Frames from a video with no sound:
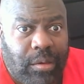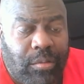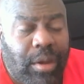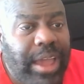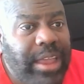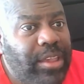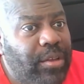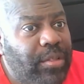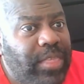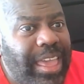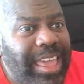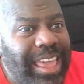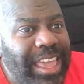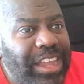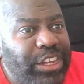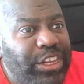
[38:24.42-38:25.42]
right? You're
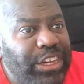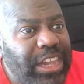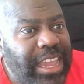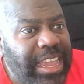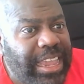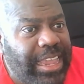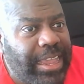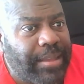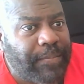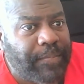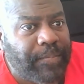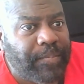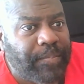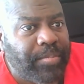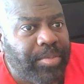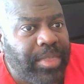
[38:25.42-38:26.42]
thinking, gee,
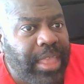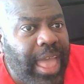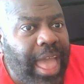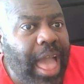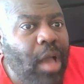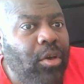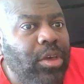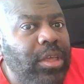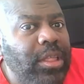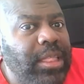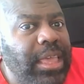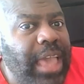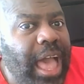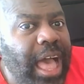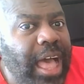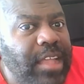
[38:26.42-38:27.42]
how could
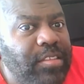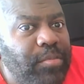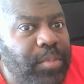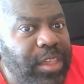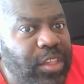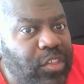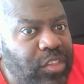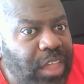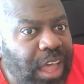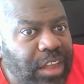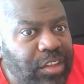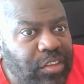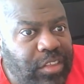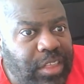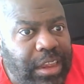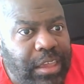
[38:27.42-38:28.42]
the odds be
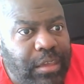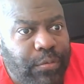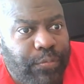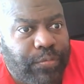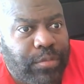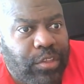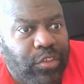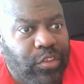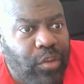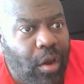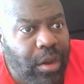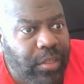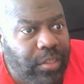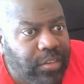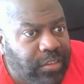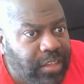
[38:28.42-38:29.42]
such that if the
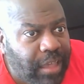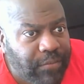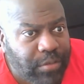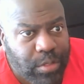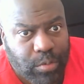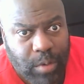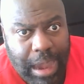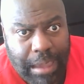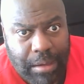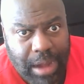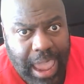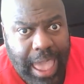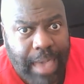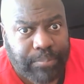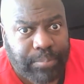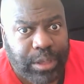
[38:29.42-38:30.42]
start of the 7th round
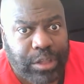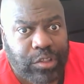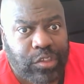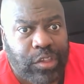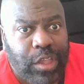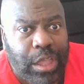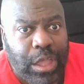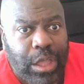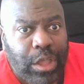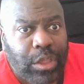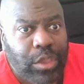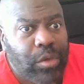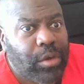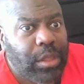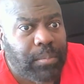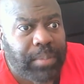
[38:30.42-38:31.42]
happens,
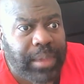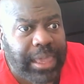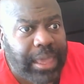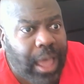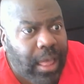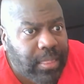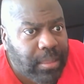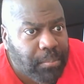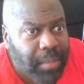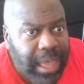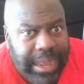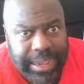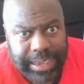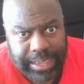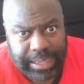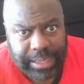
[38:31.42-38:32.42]
you could be on the
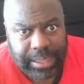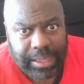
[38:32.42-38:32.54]
money?